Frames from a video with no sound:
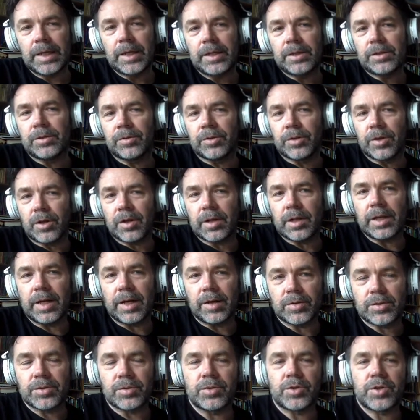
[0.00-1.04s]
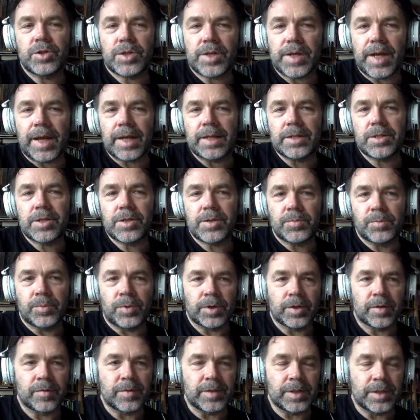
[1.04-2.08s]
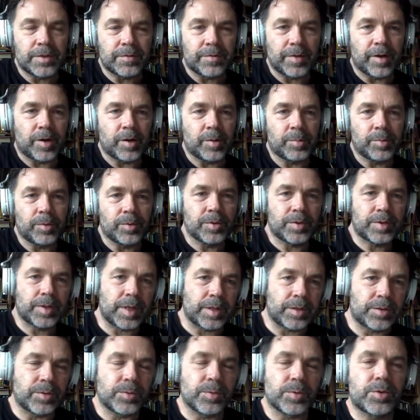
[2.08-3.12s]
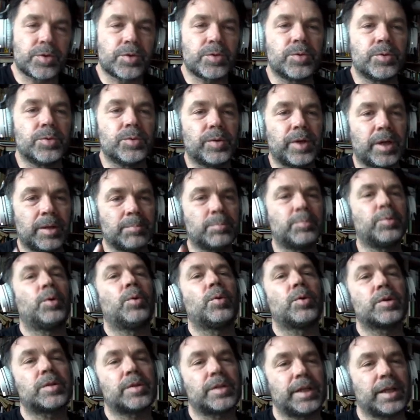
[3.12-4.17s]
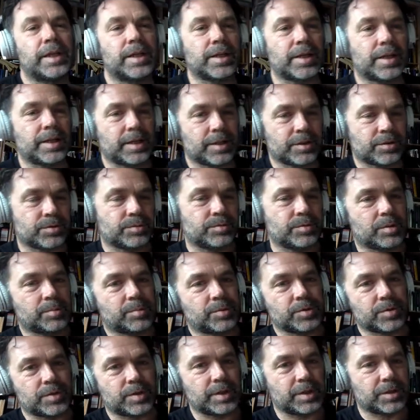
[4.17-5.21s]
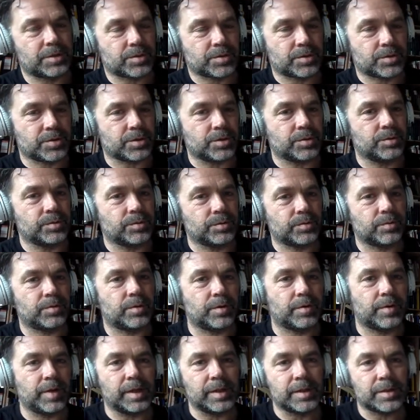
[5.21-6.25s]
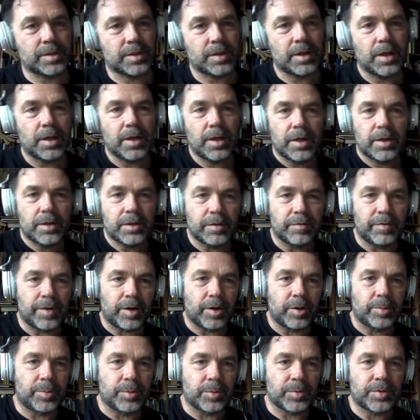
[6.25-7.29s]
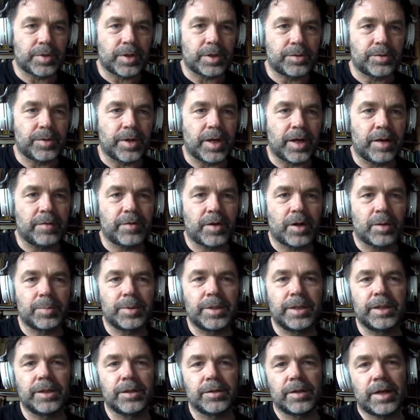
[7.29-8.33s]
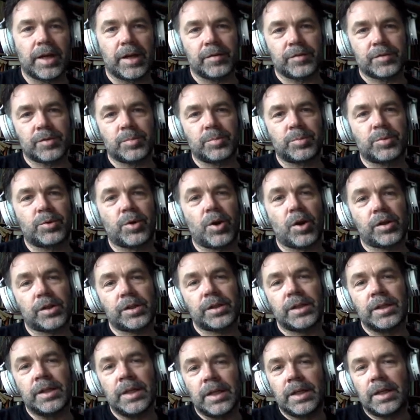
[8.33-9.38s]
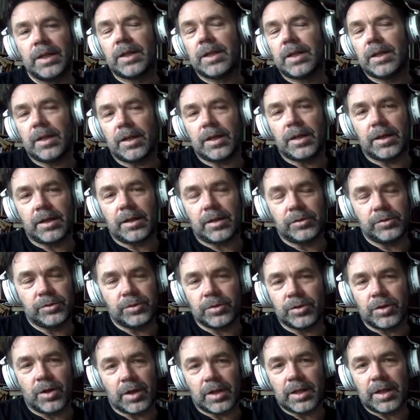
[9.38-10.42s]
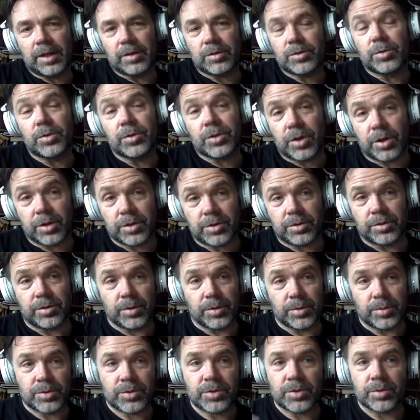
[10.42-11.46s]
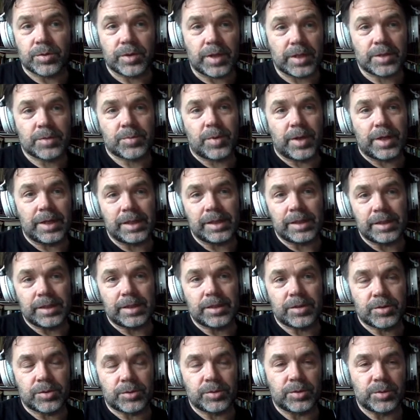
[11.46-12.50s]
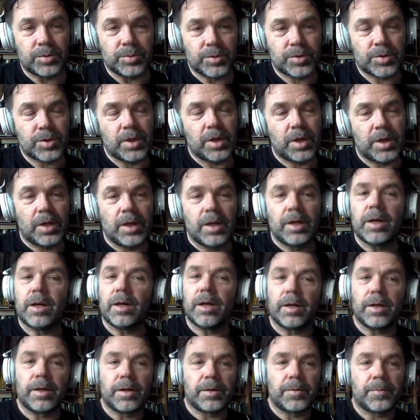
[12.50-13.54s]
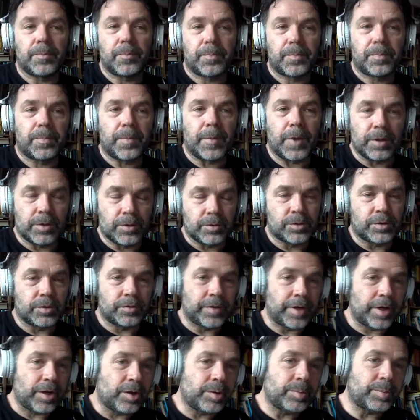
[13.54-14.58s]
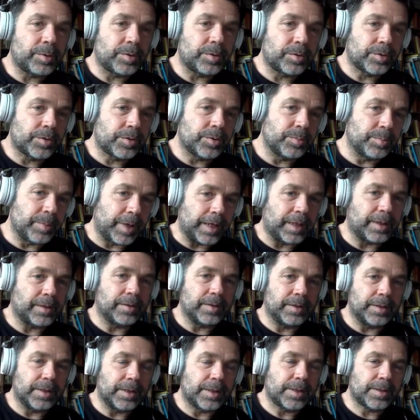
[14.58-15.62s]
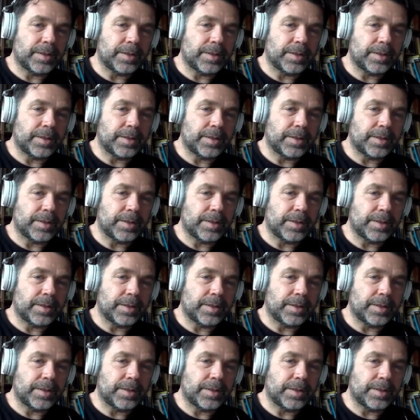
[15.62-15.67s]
you're not allowed to change one of these variables that used to import data into a procedure. So the variables that you have up here after proc, you're not allowed to touch those. So that's why I need to use uh, a local variable to make the